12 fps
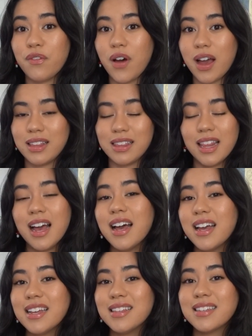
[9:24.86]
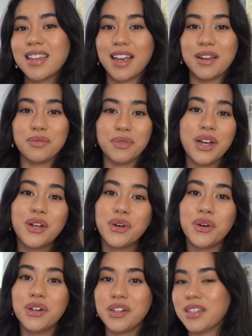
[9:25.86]
fine lines and
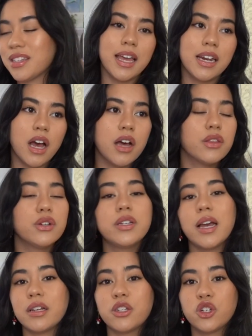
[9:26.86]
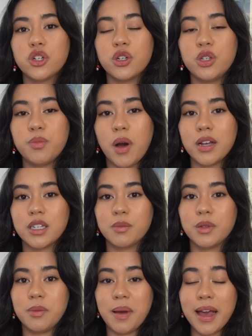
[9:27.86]
wrinkles and other texture you
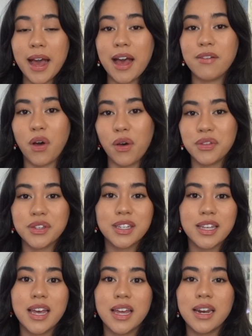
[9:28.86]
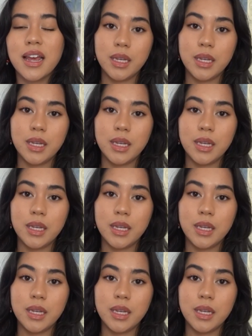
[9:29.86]
possibly might have on the skin.